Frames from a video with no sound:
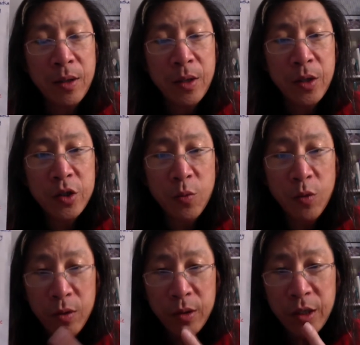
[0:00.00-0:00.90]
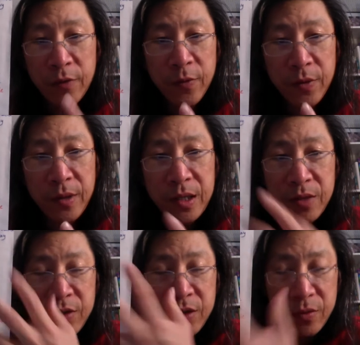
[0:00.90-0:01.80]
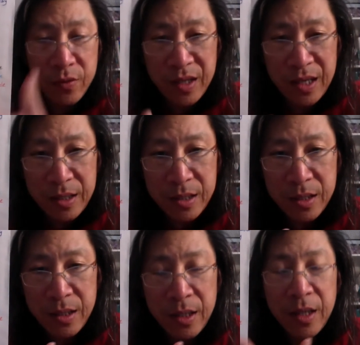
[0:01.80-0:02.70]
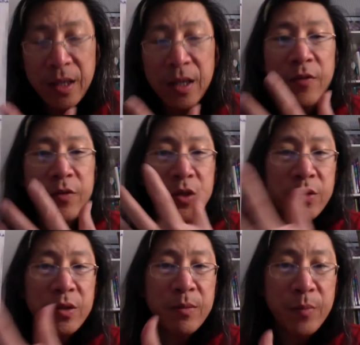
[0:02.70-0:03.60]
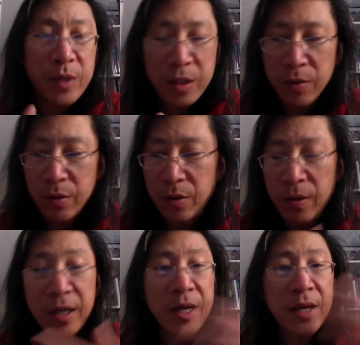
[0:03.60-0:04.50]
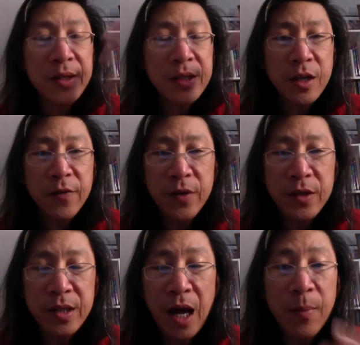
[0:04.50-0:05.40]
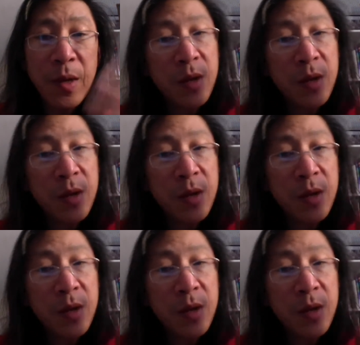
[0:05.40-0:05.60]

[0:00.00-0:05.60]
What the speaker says: So we're looking for things of certain density, of a certain material, and then stuff on top.